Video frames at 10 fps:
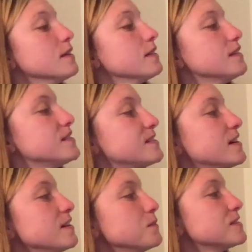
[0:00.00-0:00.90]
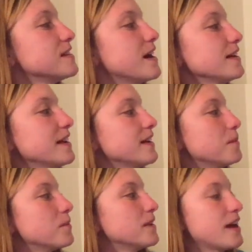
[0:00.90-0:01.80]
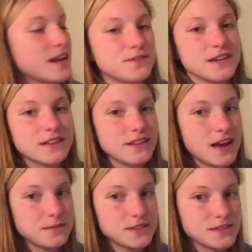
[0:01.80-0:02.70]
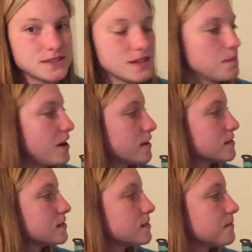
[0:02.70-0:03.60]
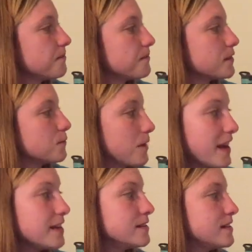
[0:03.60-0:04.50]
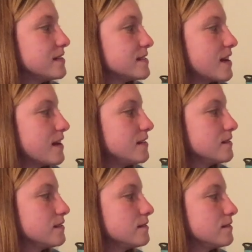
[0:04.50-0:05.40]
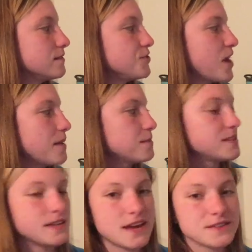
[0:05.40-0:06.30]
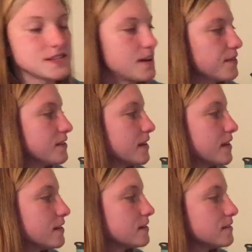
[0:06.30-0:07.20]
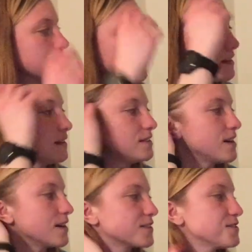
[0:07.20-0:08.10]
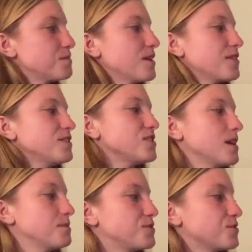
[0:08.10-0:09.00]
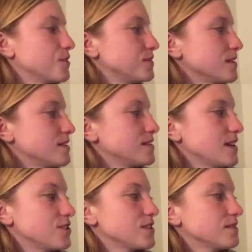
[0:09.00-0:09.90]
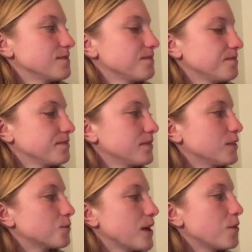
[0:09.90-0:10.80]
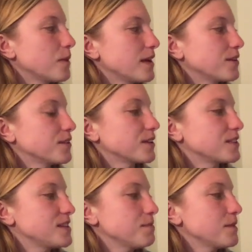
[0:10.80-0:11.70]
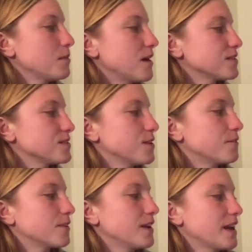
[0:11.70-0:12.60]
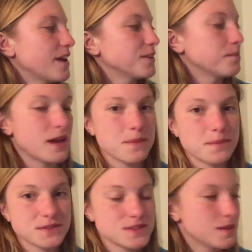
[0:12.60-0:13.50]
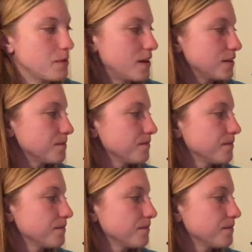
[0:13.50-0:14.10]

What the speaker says: The sun was not yet up when Henry climbed into the box. "Ready," he said. James nailed down the lid. Dr. Smith and James drove to the station. The railway clerk tipped the box over and nailed a paper to the bottom.